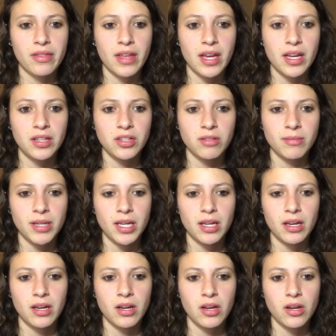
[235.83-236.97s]
they took
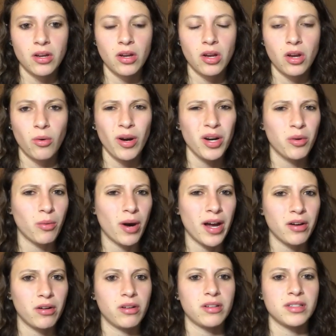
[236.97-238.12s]
me quite a
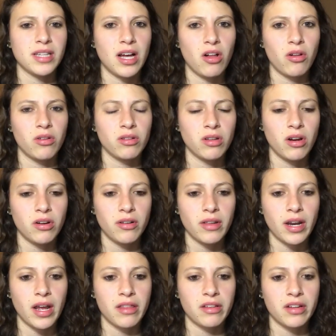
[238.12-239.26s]
while to sell, longer
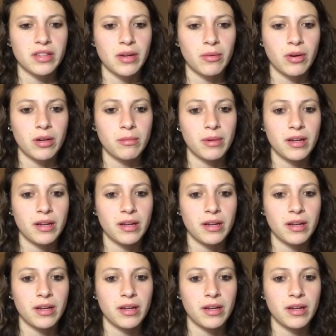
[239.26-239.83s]
than I thought they would,